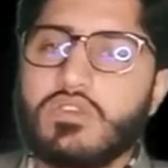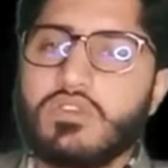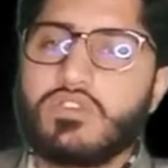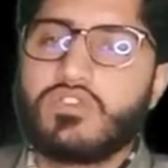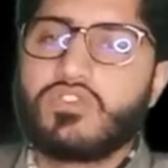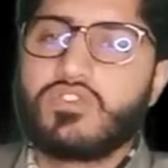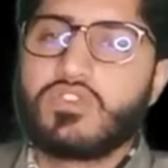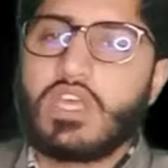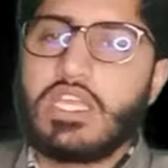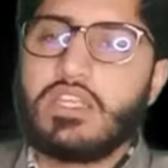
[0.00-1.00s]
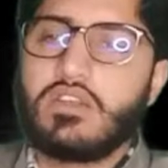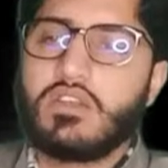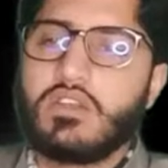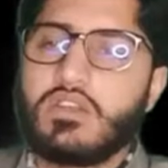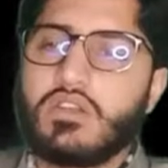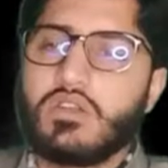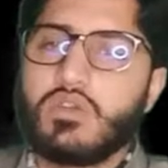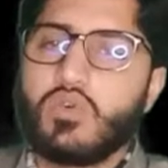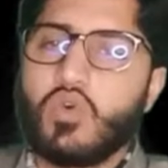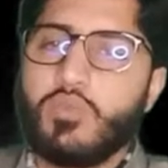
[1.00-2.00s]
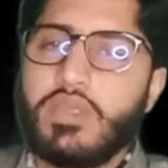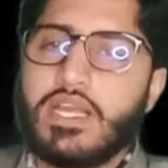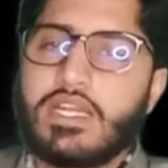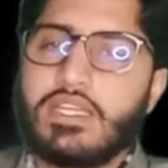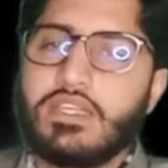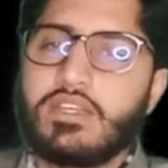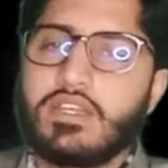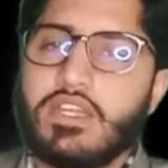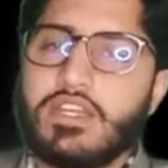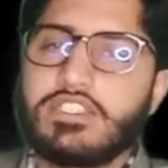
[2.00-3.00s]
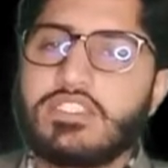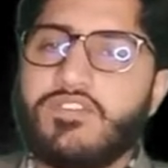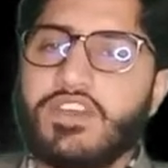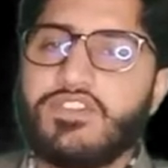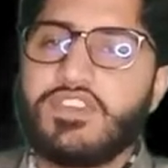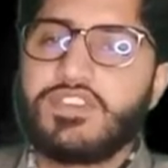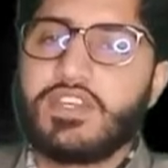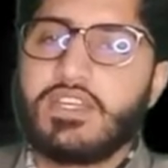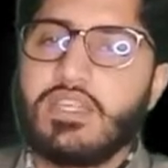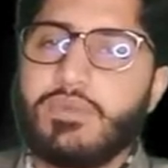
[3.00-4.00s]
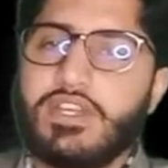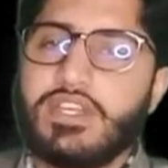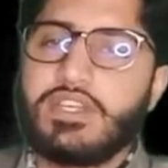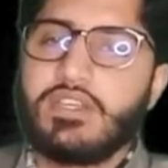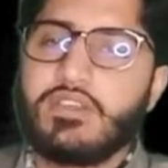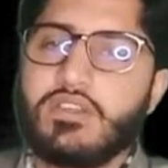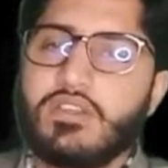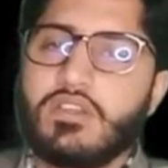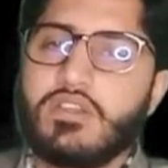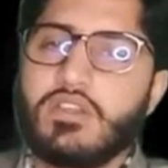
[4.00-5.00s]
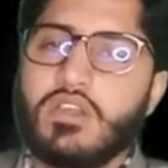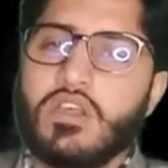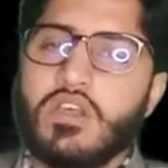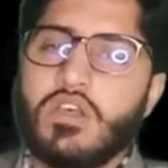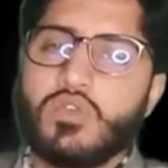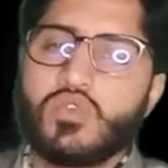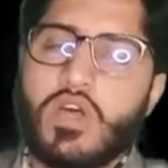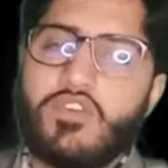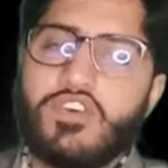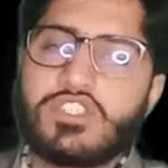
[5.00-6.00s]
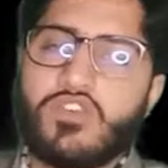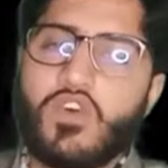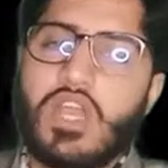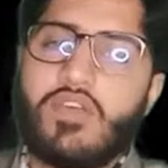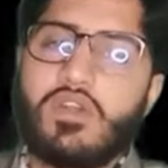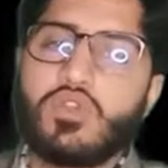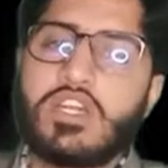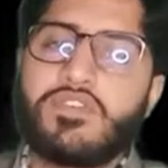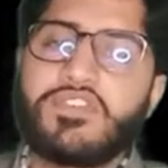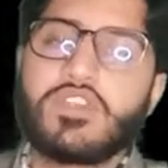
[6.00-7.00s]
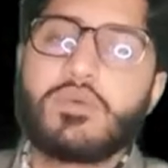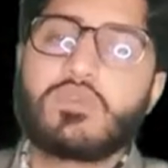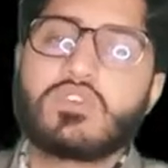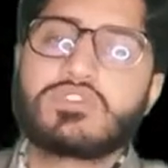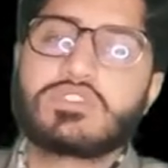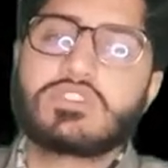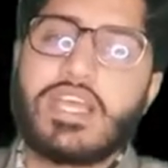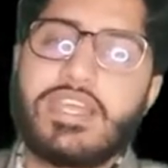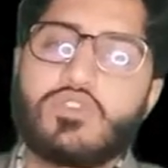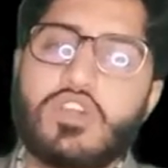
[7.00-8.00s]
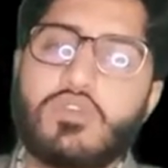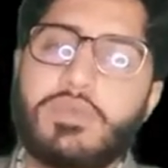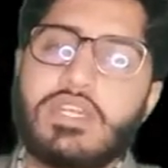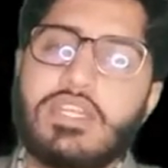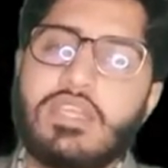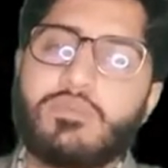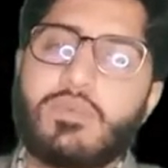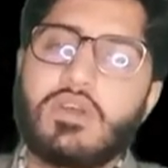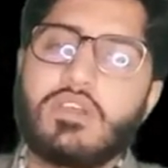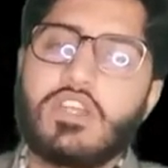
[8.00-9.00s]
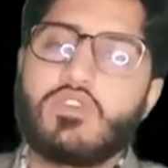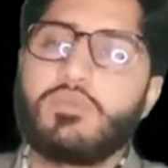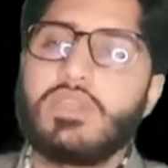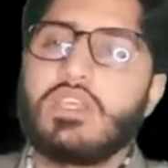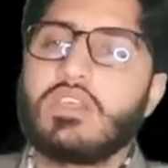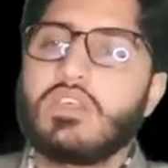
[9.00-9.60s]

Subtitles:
sine omega t. This differentiation d by dt. So first of all, I will do the differentiation of sine. So it will be d. It will be